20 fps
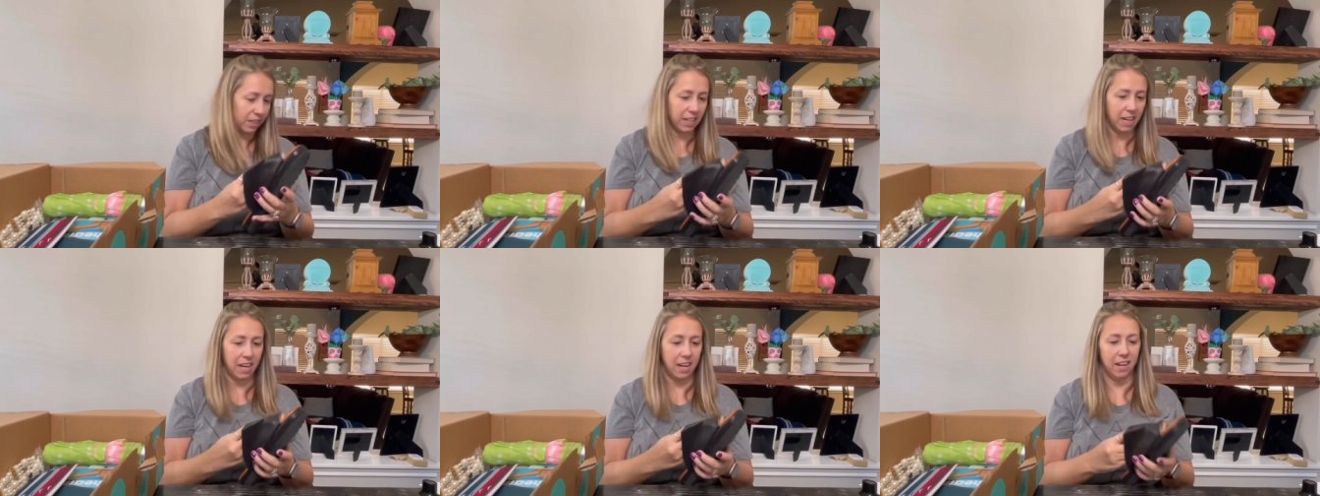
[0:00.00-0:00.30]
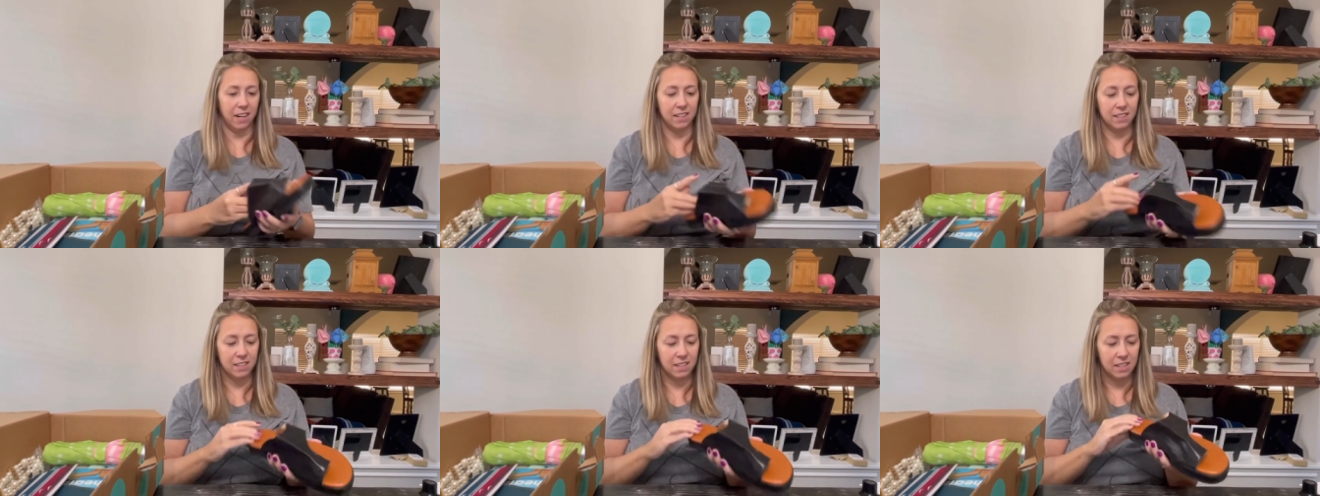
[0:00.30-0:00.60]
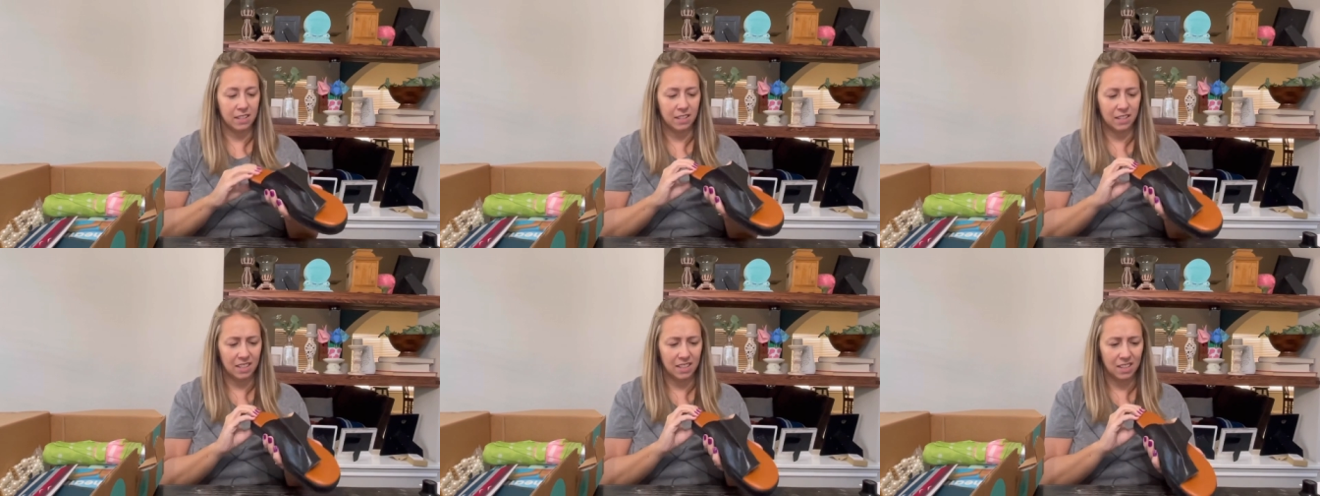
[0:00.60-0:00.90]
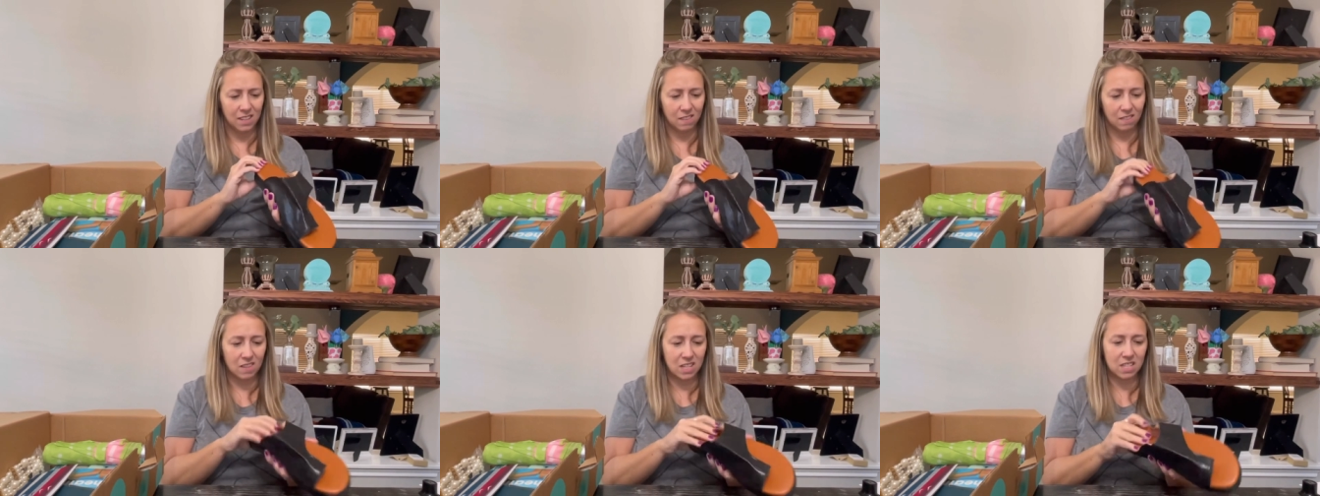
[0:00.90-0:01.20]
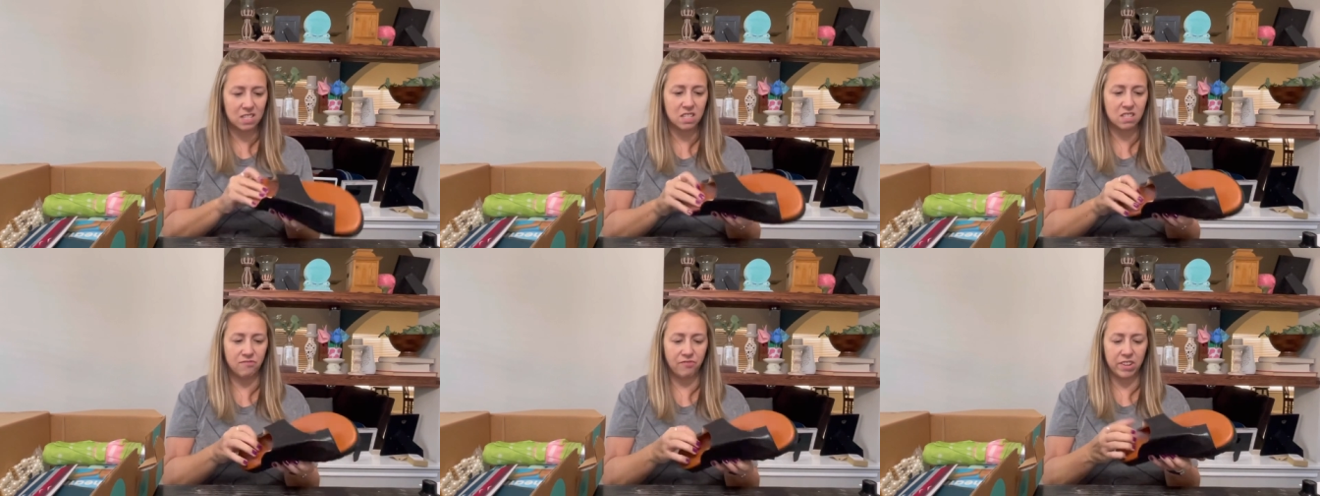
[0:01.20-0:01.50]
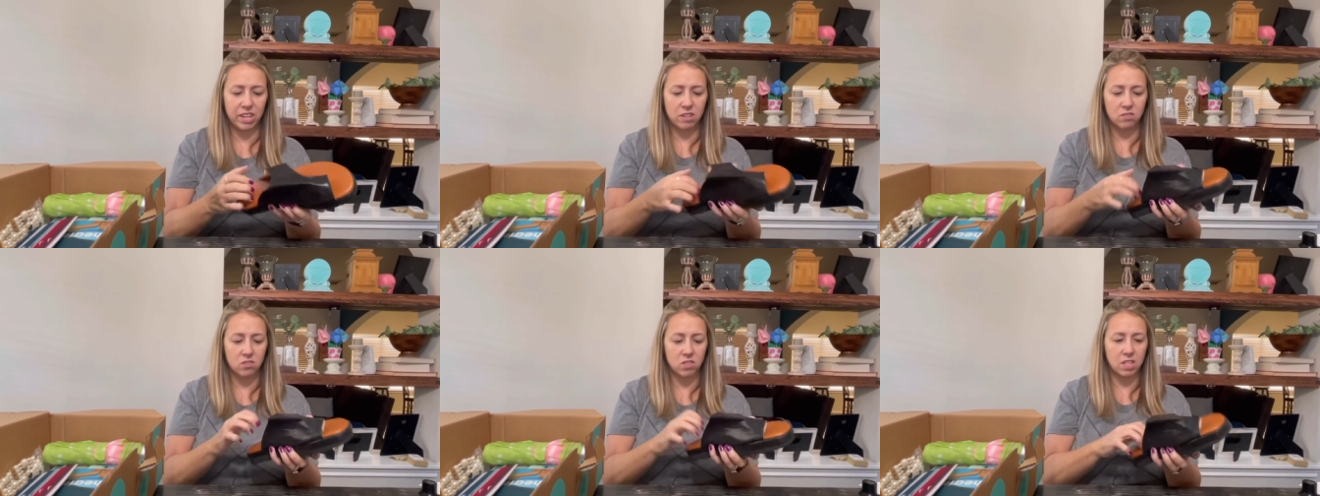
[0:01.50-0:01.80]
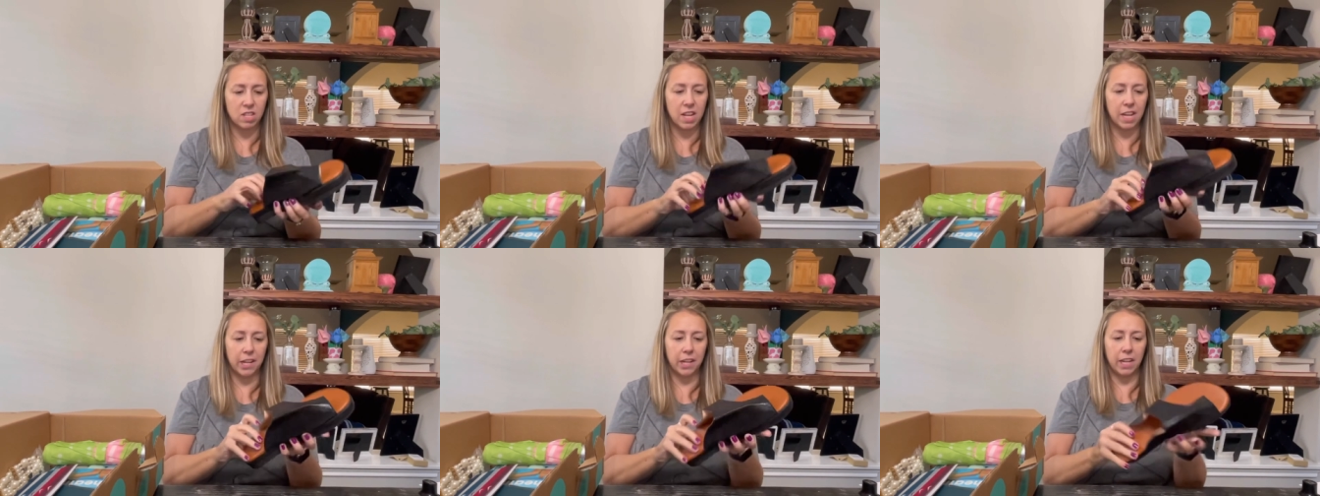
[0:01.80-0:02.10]
guy. this feels
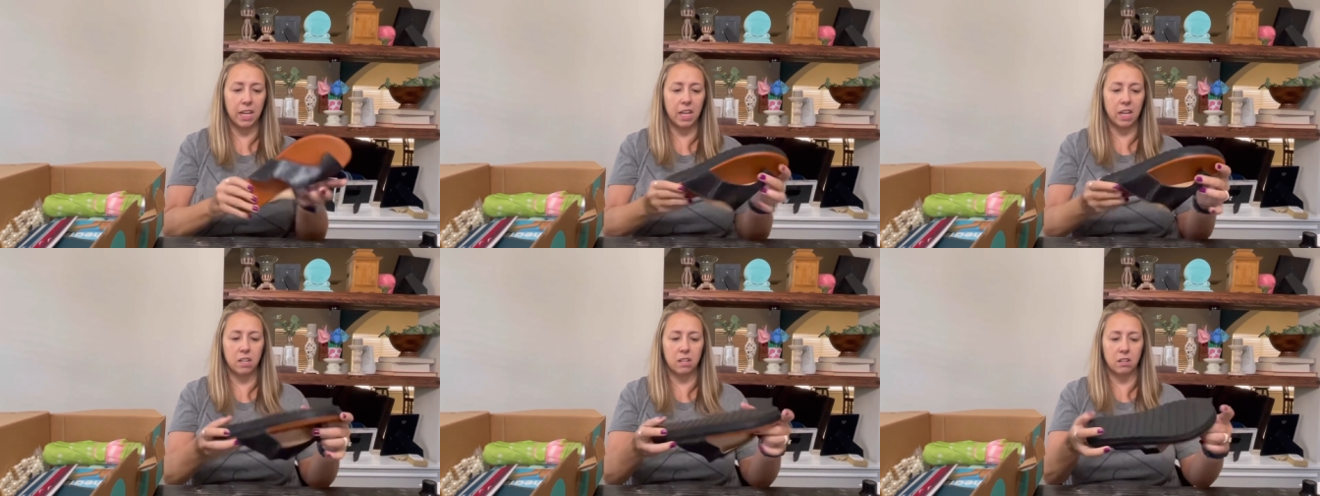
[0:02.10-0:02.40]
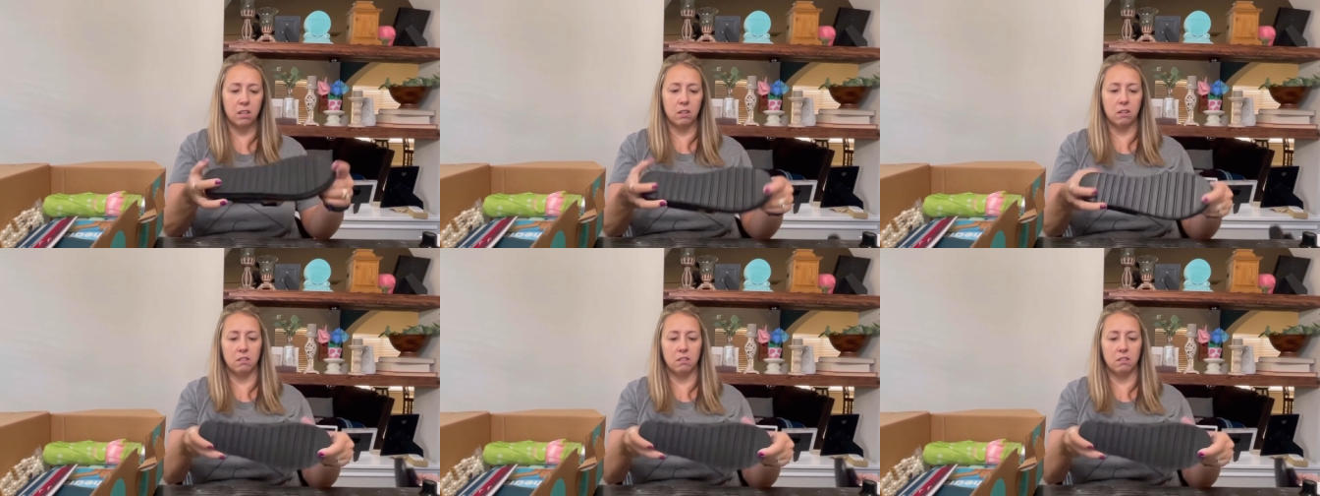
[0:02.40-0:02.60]
like it